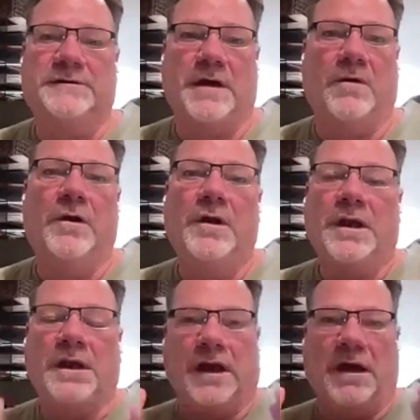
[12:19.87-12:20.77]
So,
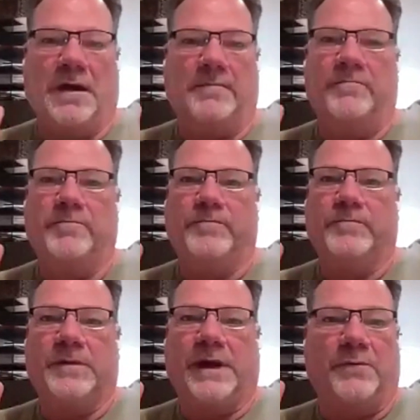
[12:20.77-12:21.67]
um,
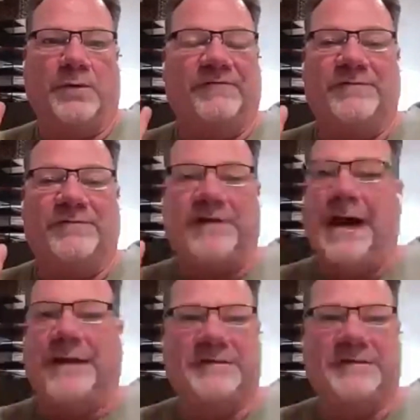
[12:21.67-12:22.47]
and we've got